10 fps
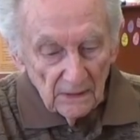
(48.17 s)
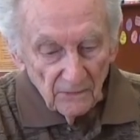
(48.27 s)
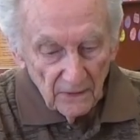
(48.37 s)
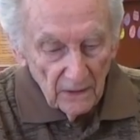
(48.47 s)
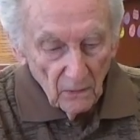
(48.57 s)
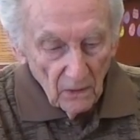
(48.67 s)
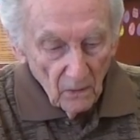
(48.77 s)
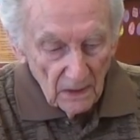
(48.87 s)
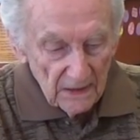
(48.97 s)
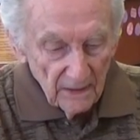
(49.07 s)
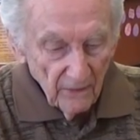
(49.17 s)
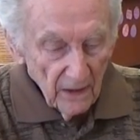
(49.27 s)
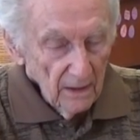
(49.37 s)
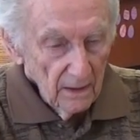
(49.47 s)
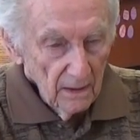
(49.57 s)
I forget where it was. I've
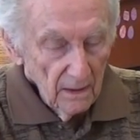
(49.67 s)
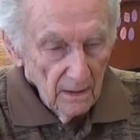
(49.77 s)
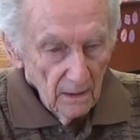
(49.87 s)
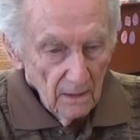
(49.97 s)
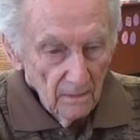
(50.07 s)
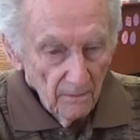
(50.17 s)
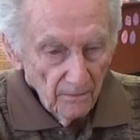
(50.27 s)
got it in here.